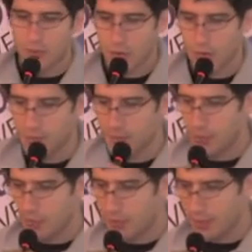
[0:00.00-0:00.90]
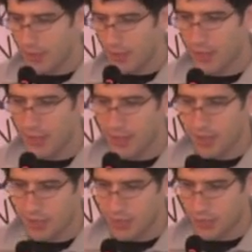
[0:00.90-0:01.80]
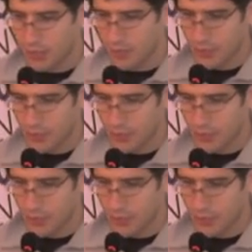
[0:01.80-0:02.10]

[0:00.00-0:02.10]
Cool. So here are the call control